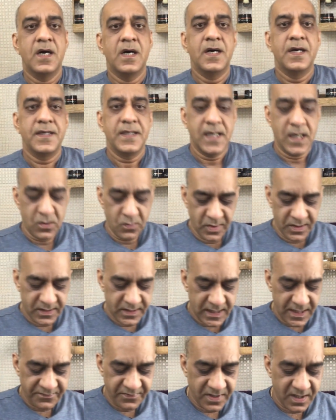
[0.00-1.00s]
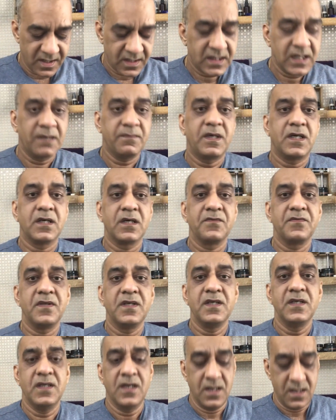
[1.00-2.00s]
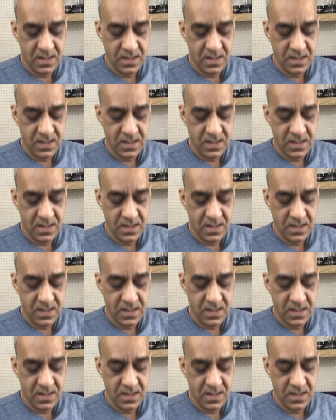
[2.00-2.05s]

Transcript: Now once I've come out of the